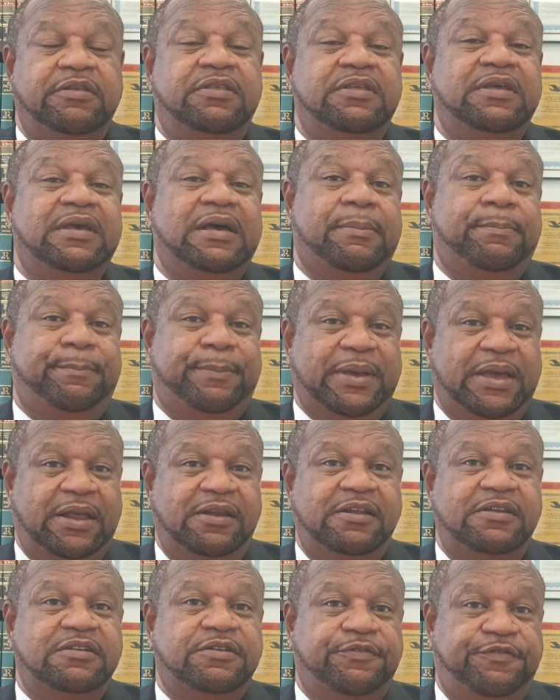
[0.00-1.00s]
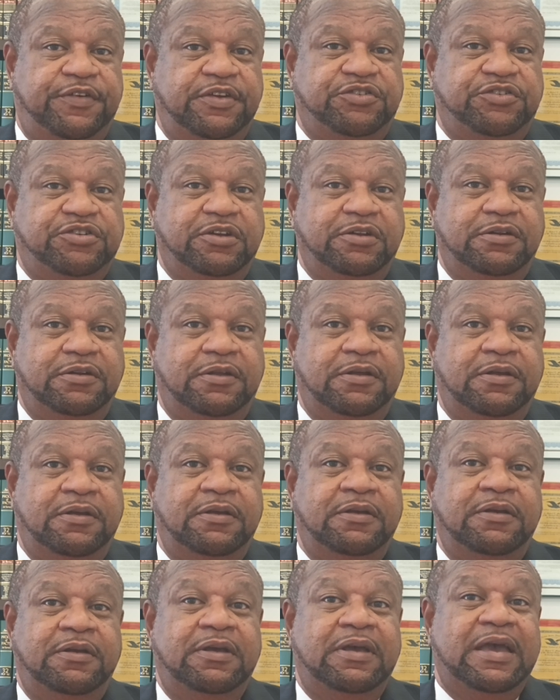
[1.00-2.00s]
the Appellate Division,
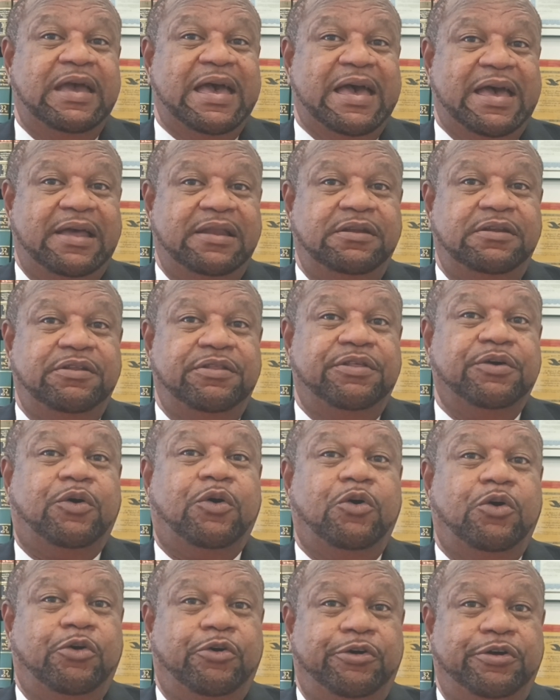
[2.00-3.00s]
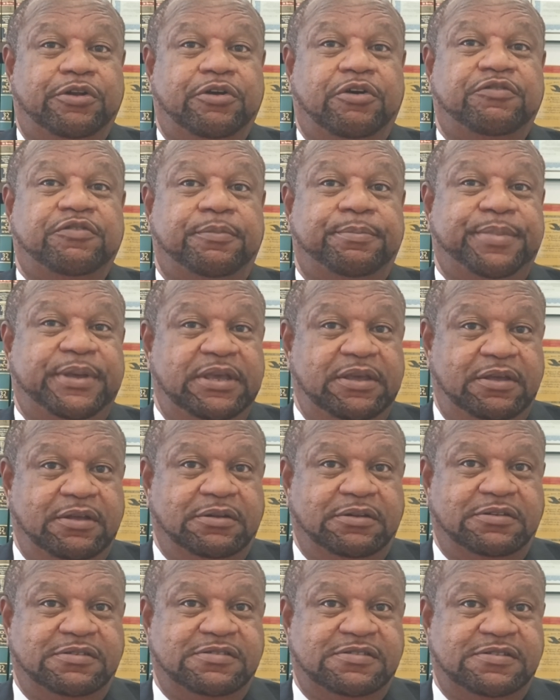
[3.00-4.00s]
and the Court of
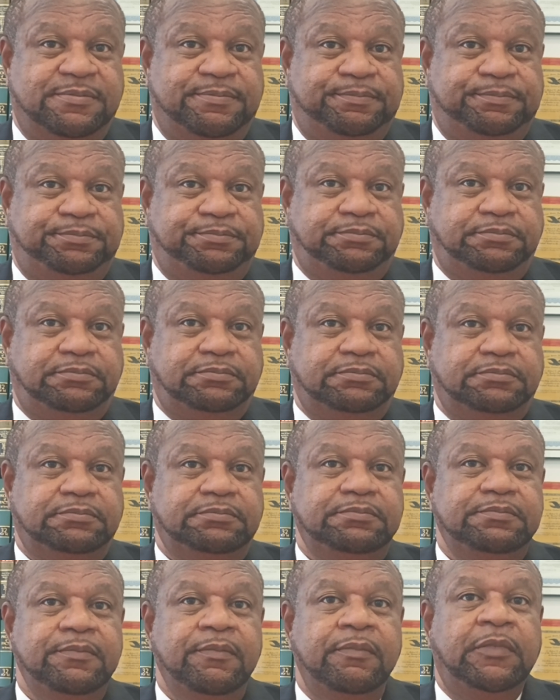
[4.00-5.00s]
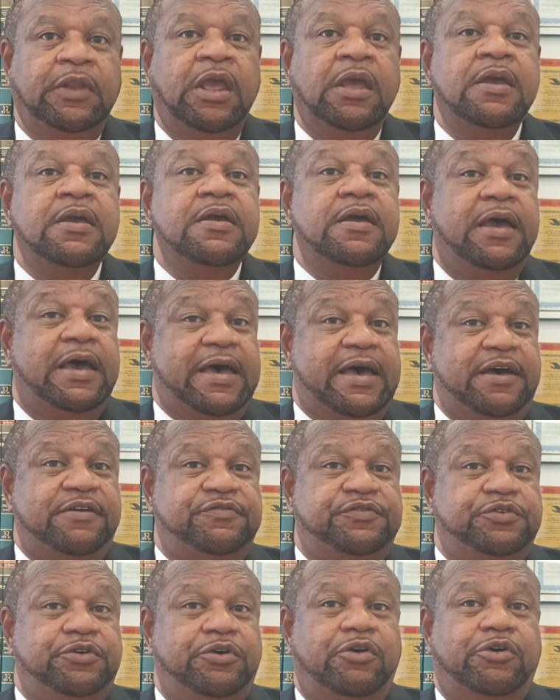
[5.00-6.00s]
Appeals.
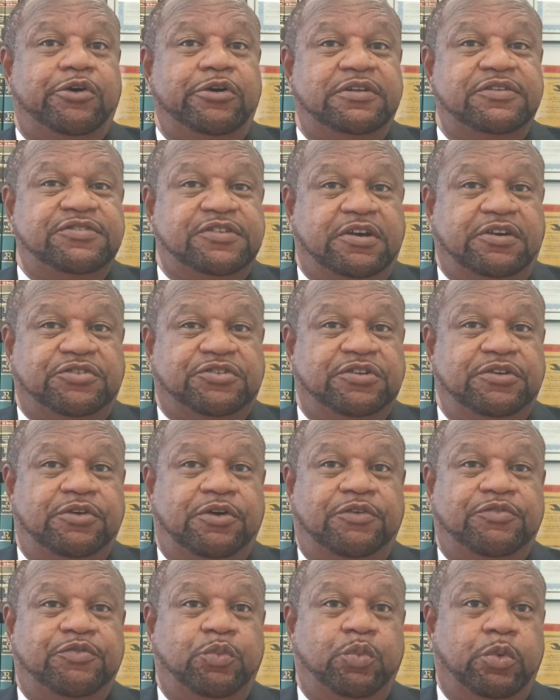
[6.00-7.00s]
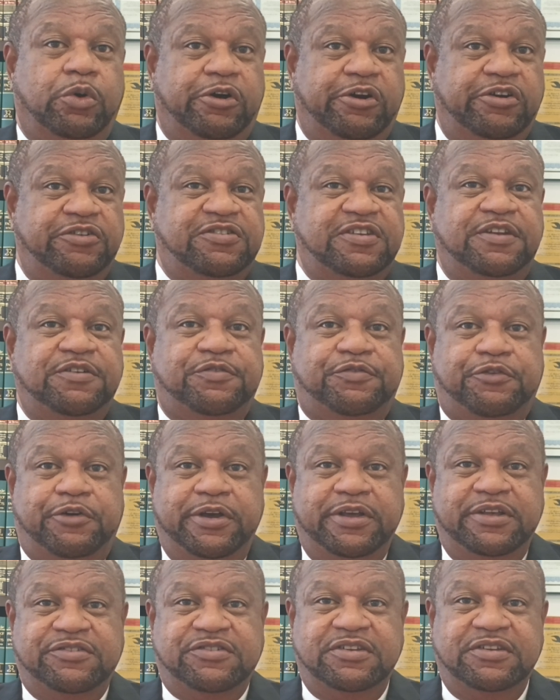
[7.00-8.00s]
After our discussion of words and
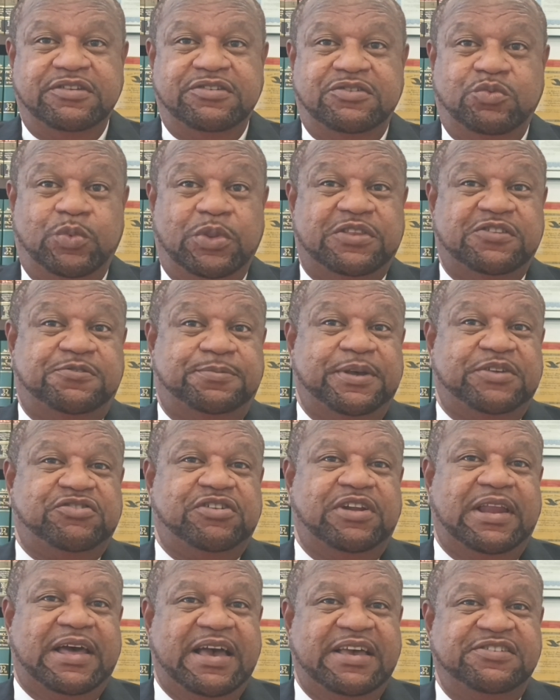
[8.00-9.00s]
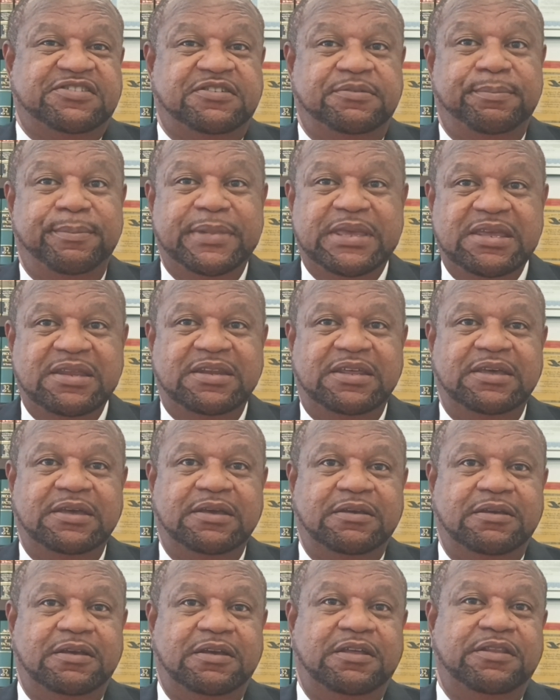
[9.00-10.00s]
phrases with specialized
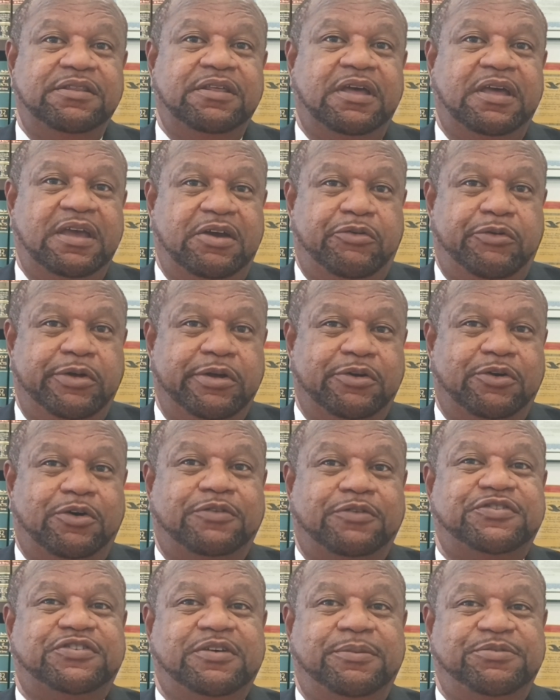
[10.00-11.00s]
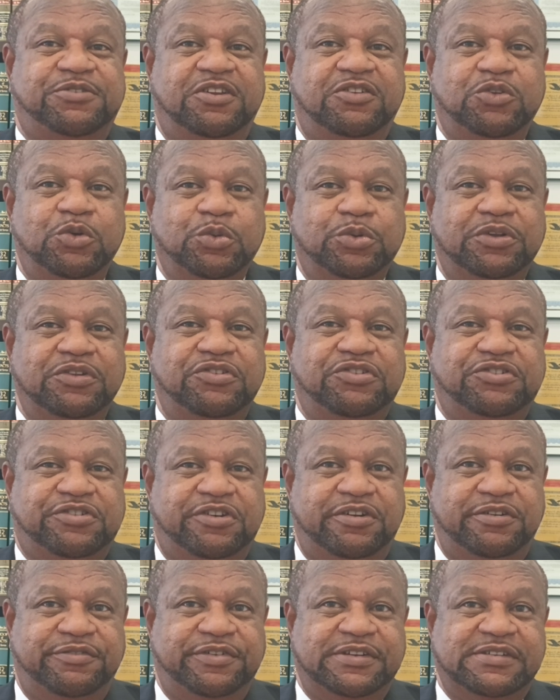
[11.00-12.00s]
meaning in the area of substituted
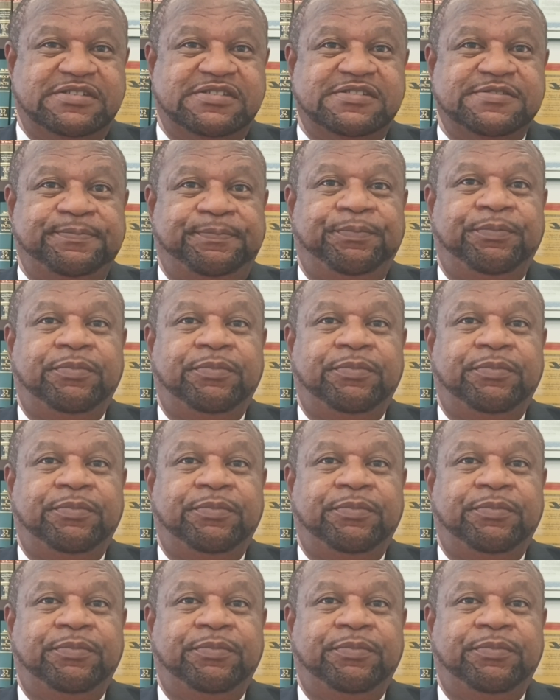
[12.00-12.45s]
service,